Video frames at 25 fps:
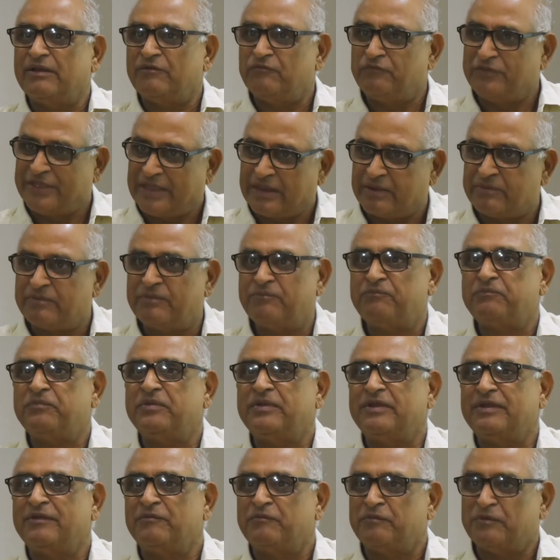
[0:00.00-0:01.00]
we are
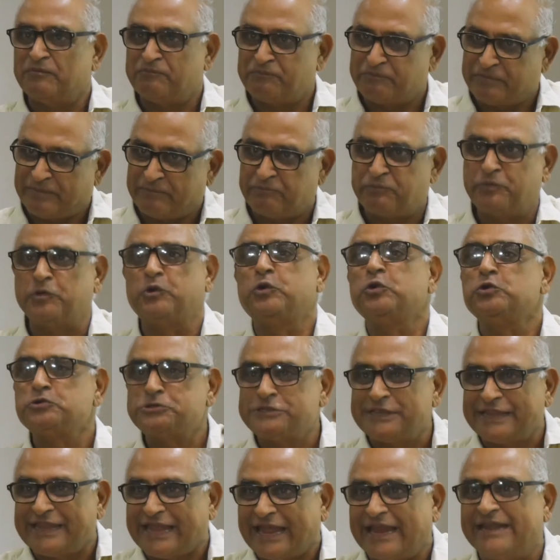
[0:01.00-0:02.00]

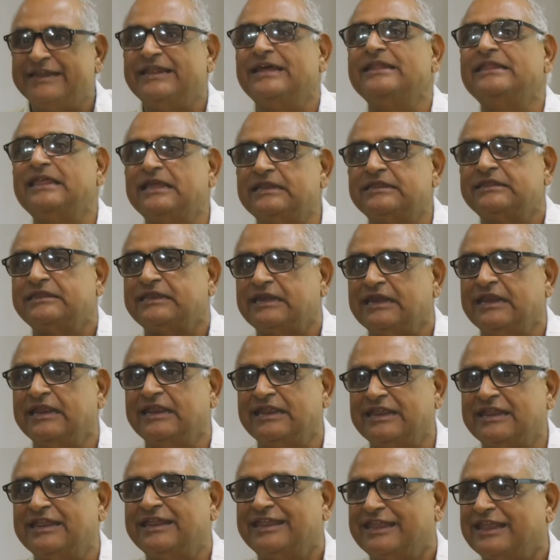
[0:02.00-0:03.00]
producing another
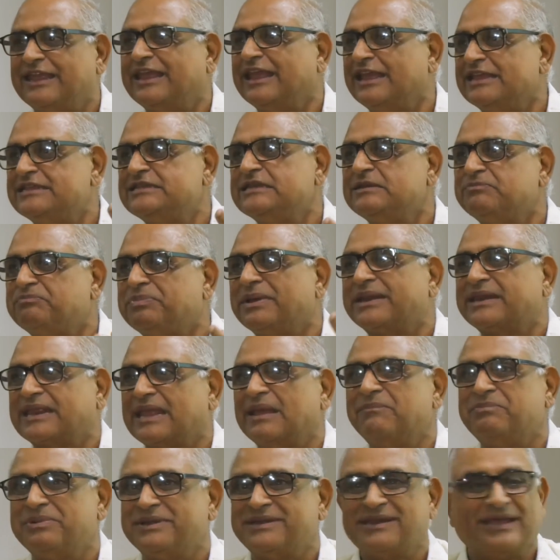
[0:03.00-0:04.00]
three kg per
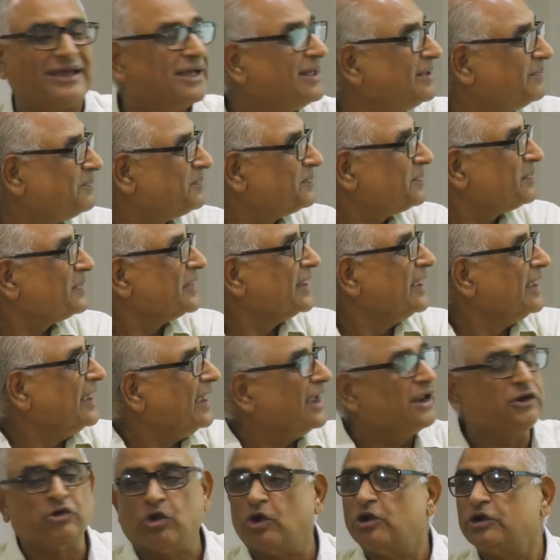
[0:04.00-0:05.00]
capita
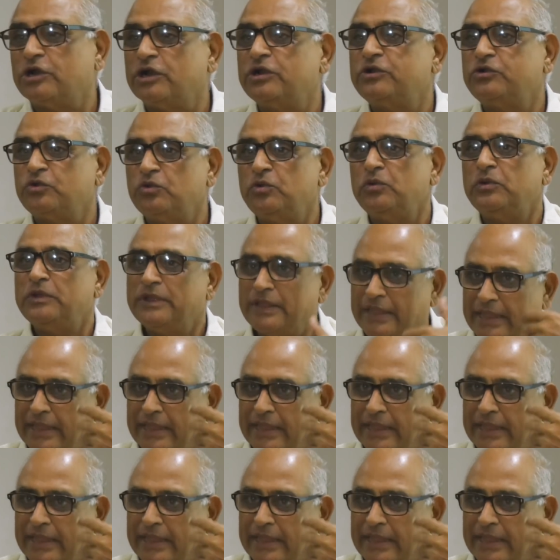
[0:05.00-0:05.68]
in order to